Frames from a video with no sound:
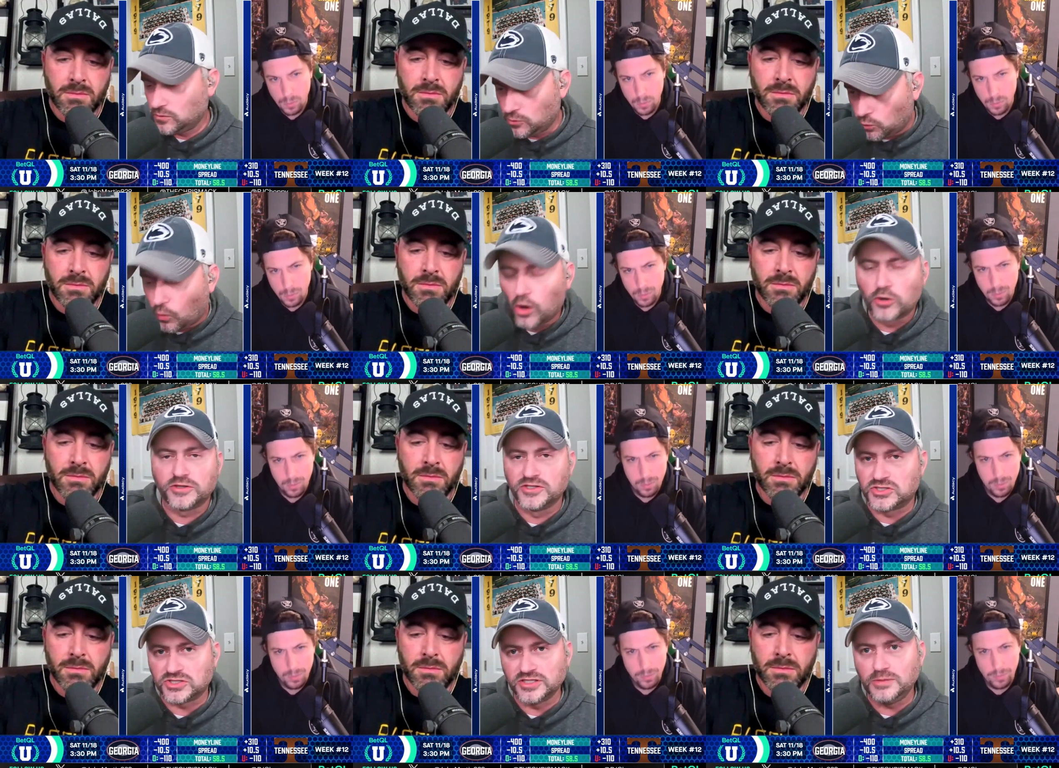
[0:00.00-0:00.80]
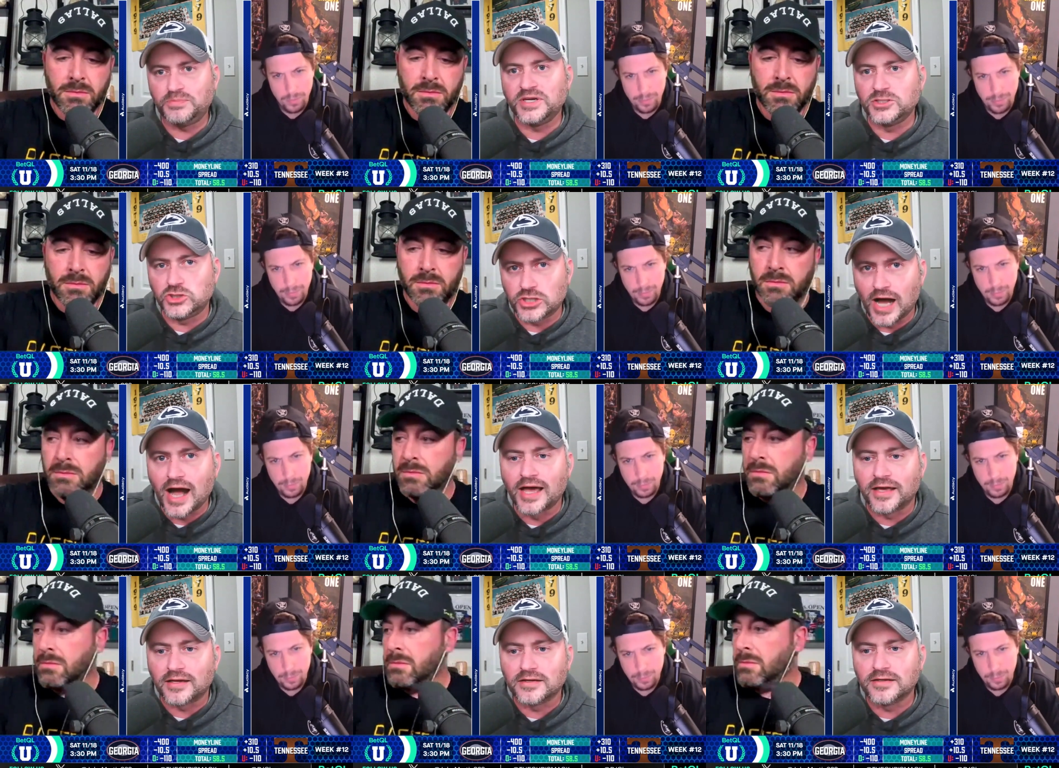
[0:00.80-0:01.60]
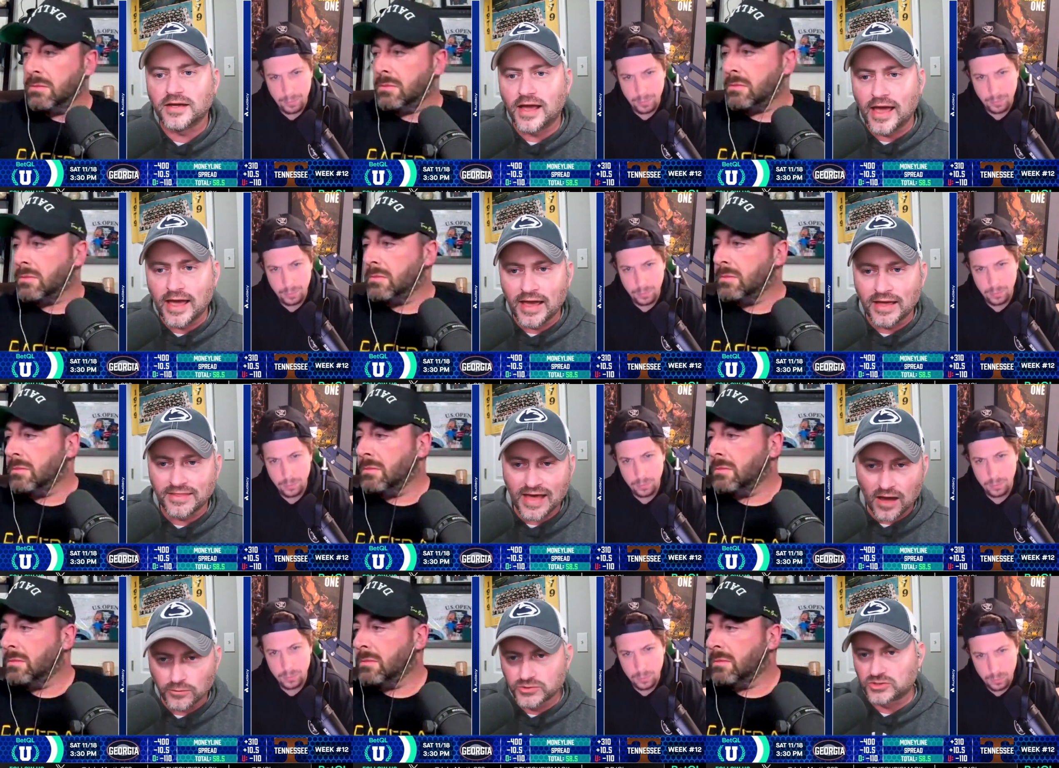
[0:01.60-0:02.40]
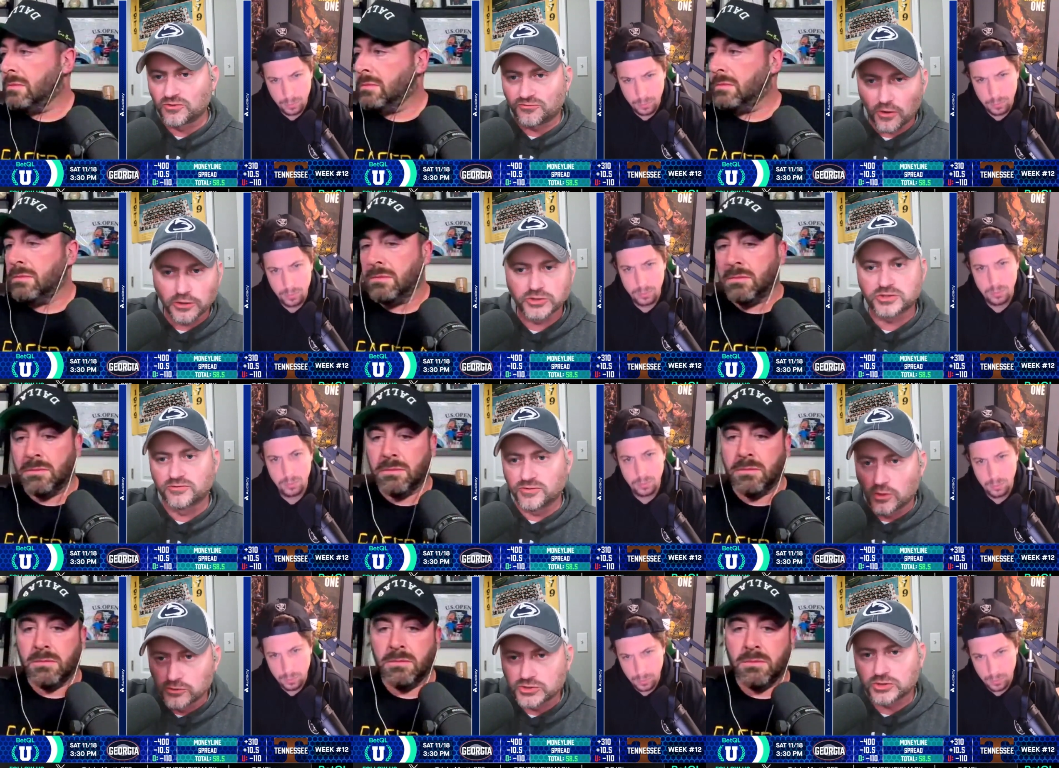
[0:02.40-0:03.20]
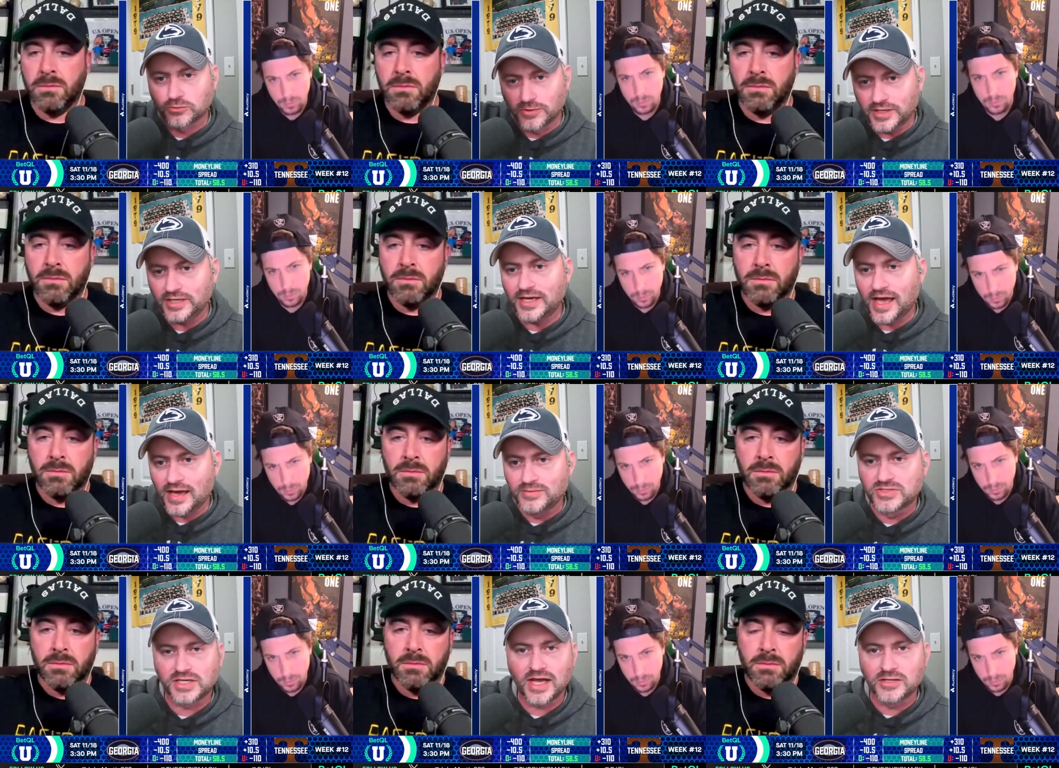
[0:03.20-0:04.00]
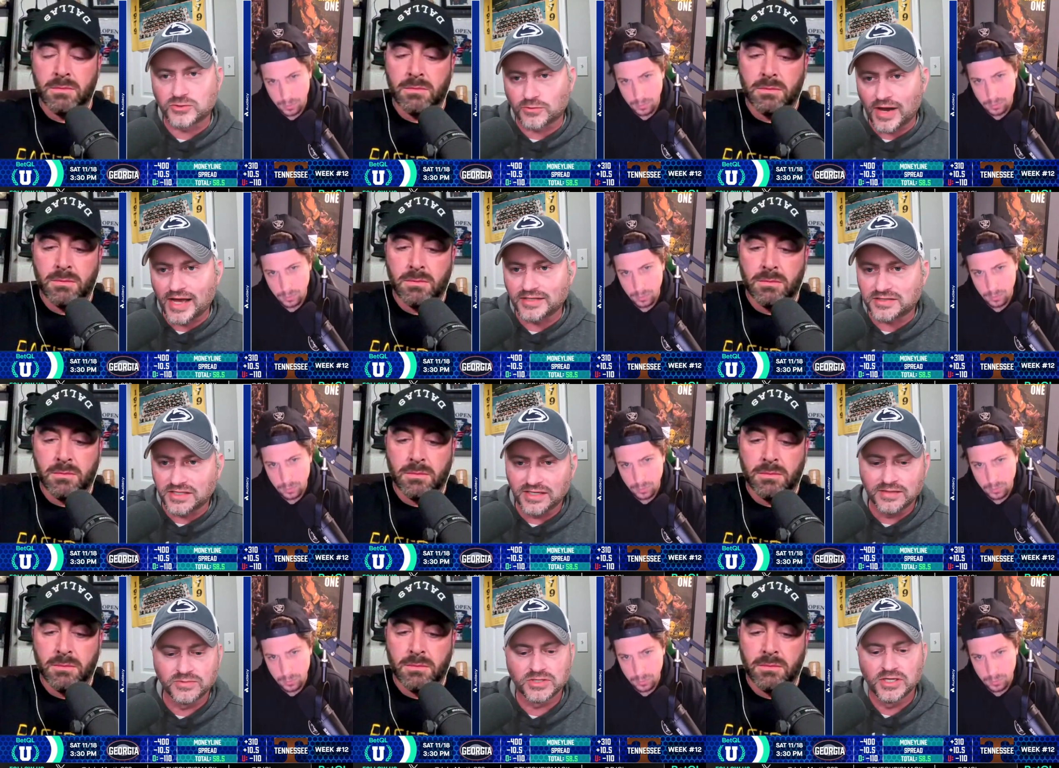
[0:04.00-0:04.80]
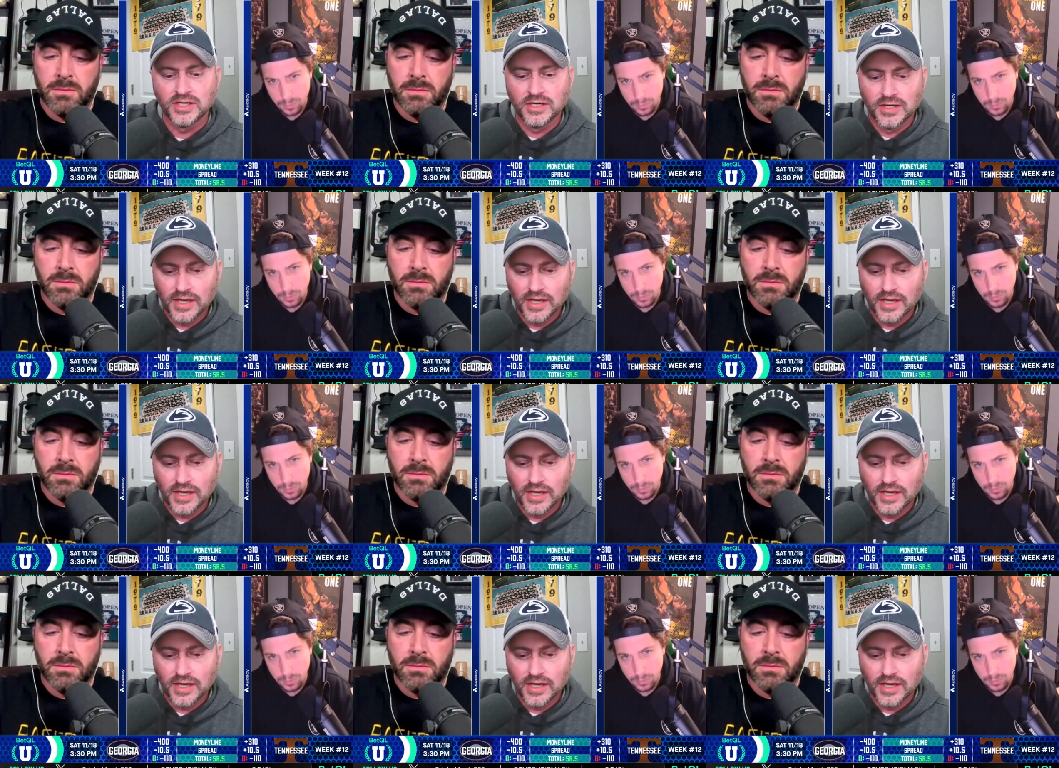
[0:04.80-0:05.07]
Speaker 1: woke the sleeping giant and that was the first of those three games against ranked teams.